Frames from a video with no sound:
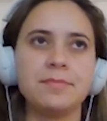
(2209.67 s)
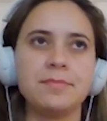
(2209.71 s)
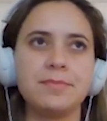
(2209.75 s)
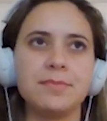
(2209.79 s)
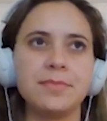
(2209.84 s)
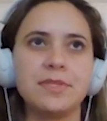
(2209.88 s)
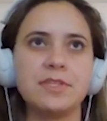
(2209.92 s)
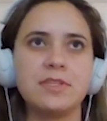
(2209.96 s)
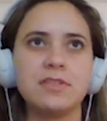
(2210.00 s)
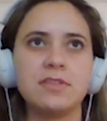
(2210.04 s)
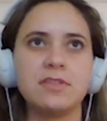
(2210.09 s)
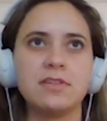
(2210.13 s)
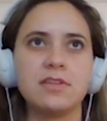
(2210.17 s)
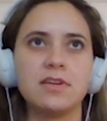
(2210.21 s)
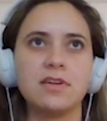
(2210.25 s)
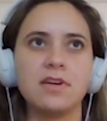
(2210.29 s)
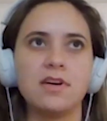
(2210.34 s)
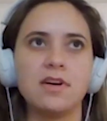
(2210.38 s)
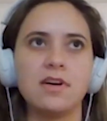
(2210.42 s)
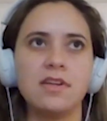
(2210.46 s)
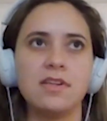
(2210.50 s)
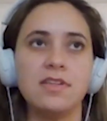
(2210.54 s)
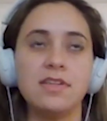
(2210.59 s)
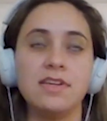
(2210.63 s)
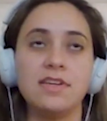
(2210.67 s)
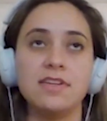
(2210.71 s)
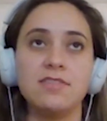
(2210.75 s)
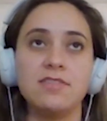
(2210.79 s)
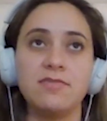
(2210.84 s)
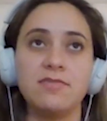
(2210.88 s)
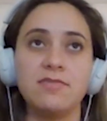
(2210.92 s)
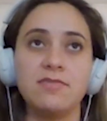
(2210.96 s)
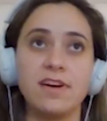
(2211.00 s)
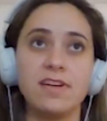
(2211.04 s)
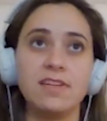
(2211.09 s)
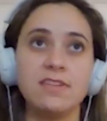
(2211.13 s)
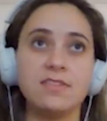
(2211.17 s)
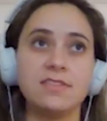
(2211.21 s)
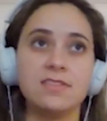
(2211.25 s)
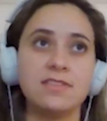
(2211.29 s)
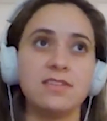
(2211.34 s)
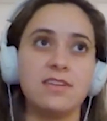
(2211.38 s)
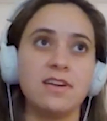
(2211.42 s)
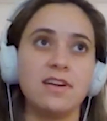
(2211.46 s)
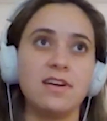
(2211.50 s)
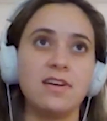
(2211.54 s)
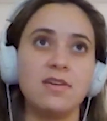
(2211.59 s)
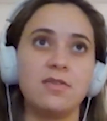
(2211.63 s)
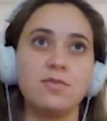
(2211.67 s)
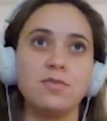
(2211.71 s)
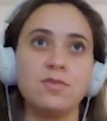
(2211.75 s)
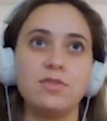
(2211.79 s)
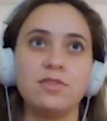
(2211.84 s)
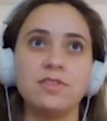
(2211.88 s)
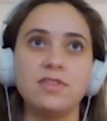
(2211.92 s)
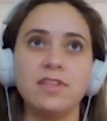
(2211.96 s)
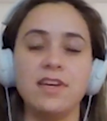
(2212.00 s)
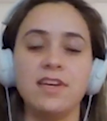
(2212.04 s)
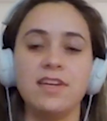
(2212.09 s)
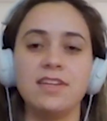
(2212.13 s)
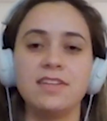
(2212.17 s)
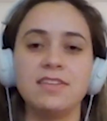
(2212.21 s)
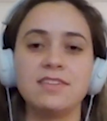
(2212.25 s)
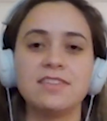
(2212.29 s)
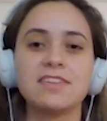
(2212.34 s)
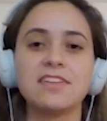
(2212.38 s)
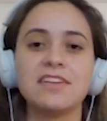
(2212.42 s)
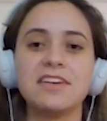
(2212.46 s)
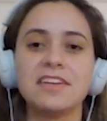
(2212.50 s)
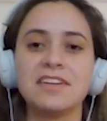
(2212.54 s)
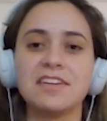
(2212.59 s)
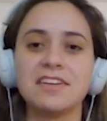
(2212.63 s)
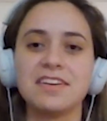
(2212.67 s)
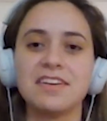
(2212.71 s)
But the advice that I would say, it's like,